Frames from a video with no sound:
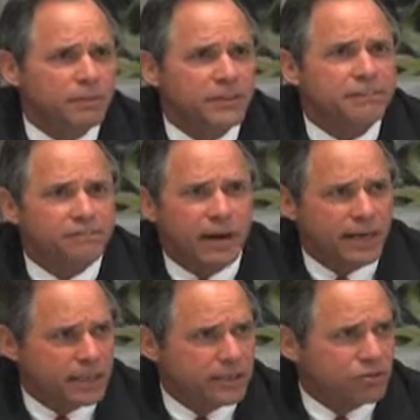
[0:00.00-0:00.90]
the
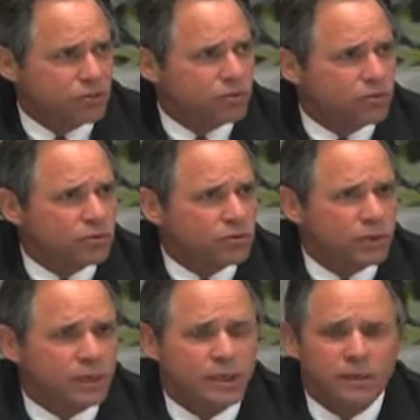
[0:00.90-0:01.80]
defining issues
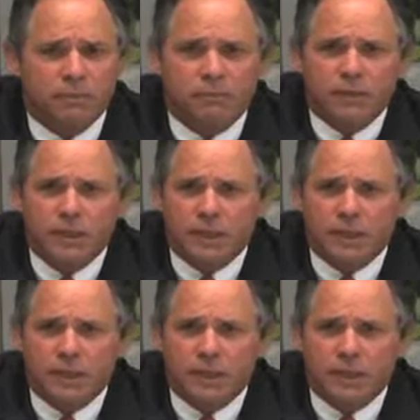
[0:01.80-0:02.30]
of